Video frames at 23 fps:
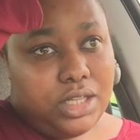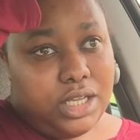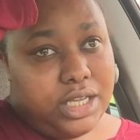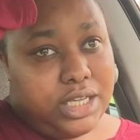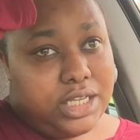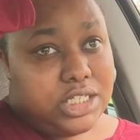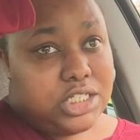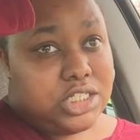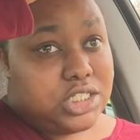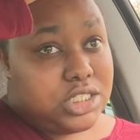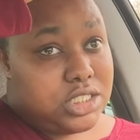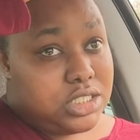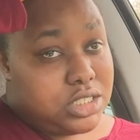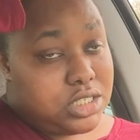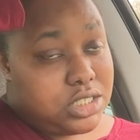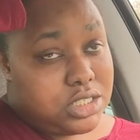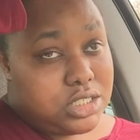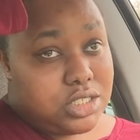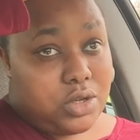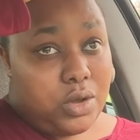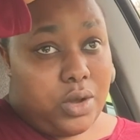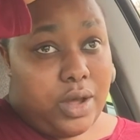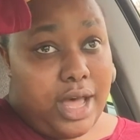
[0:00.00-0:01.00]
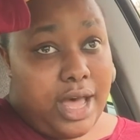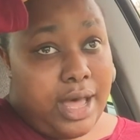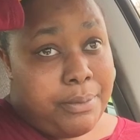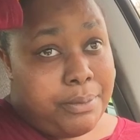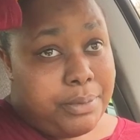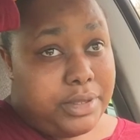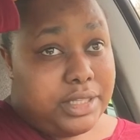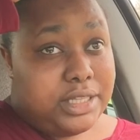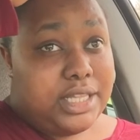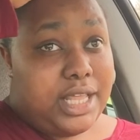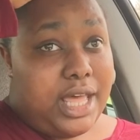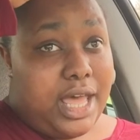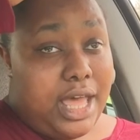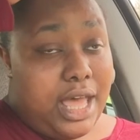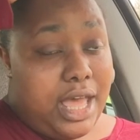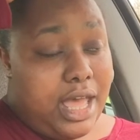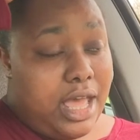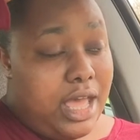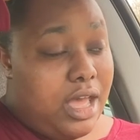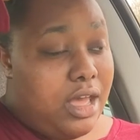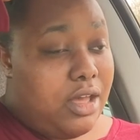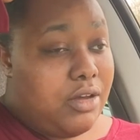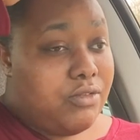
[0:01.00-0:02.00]
it just so happened that
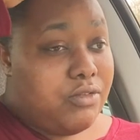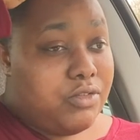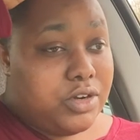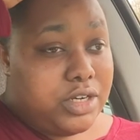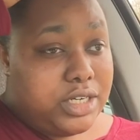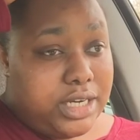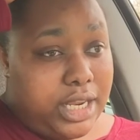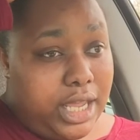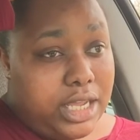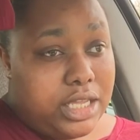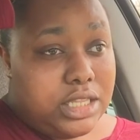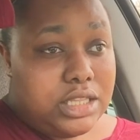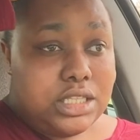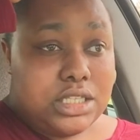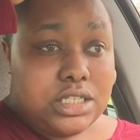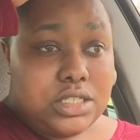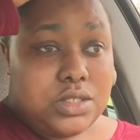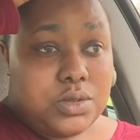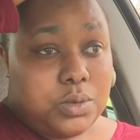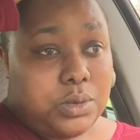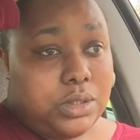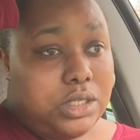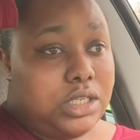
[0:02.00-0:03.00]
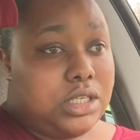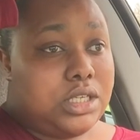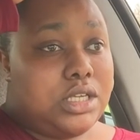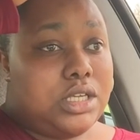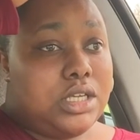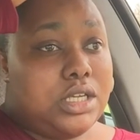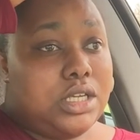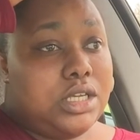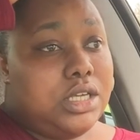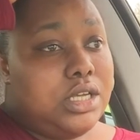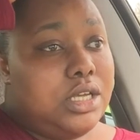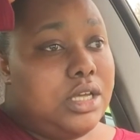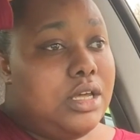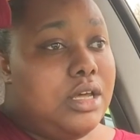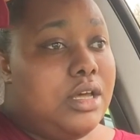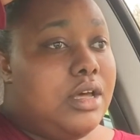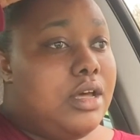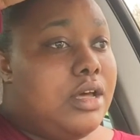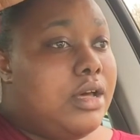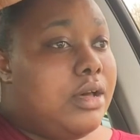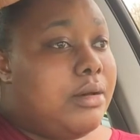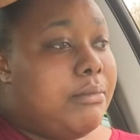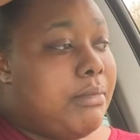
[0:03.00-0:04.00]
every day this week
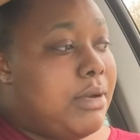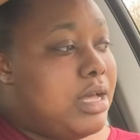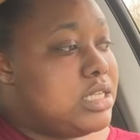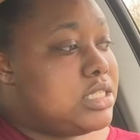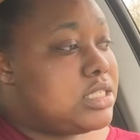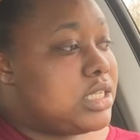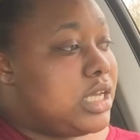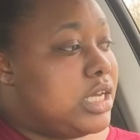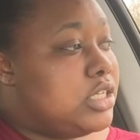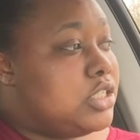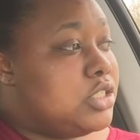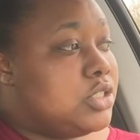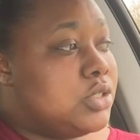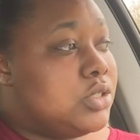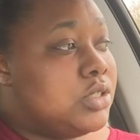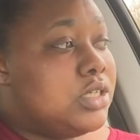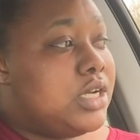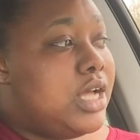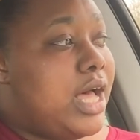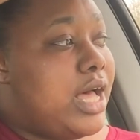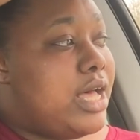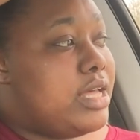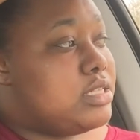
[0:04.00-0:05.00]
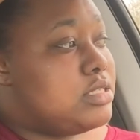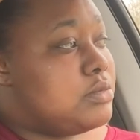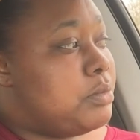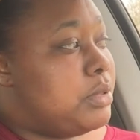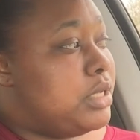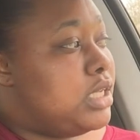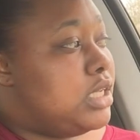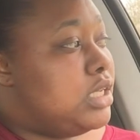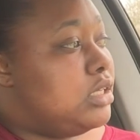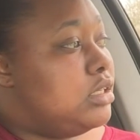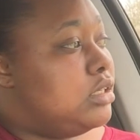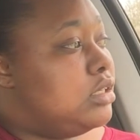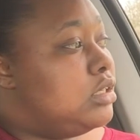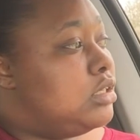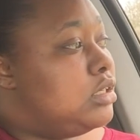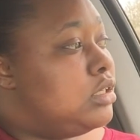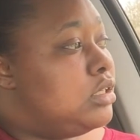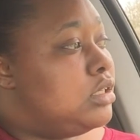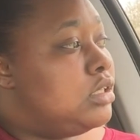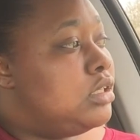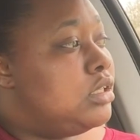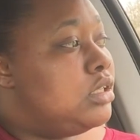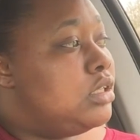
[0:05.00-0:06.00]
my schedule has been
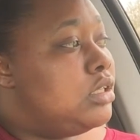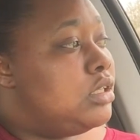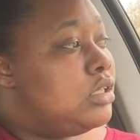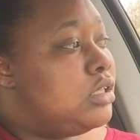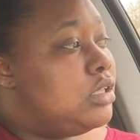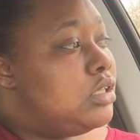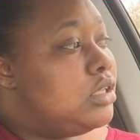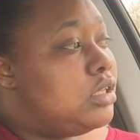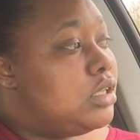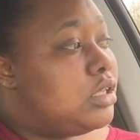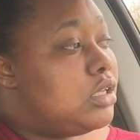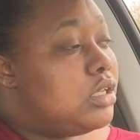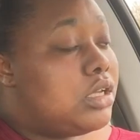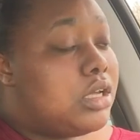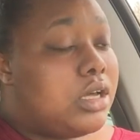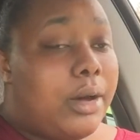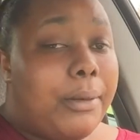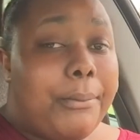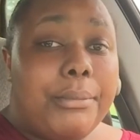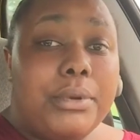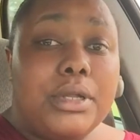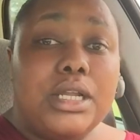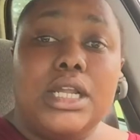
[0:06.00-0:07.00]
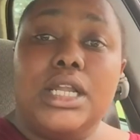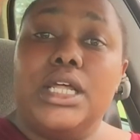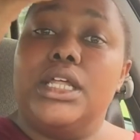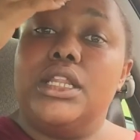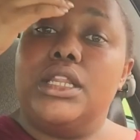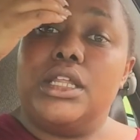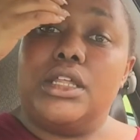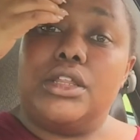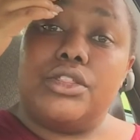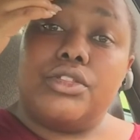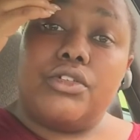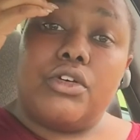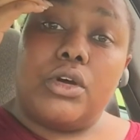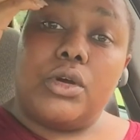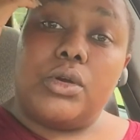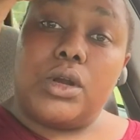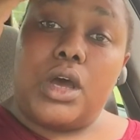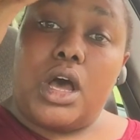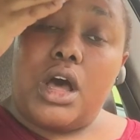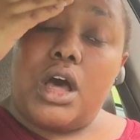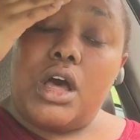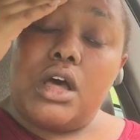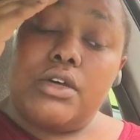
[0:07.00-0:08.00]
completely
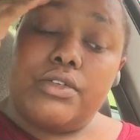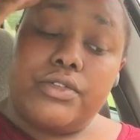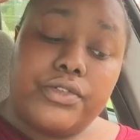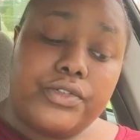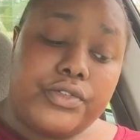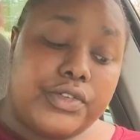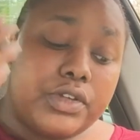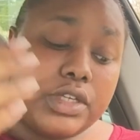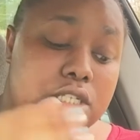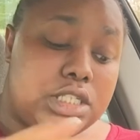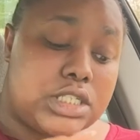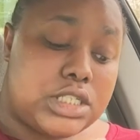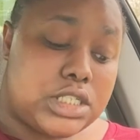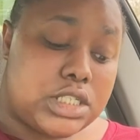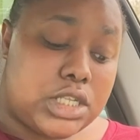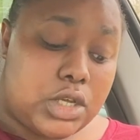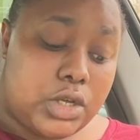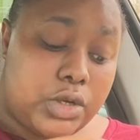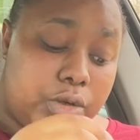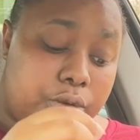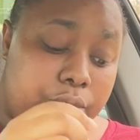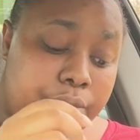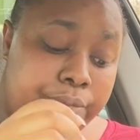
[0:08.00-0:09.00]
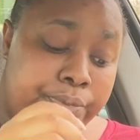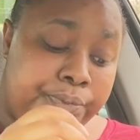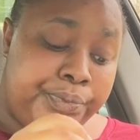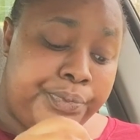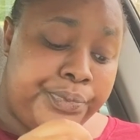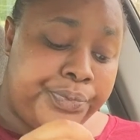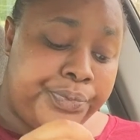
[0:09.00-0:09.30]
thrown off. So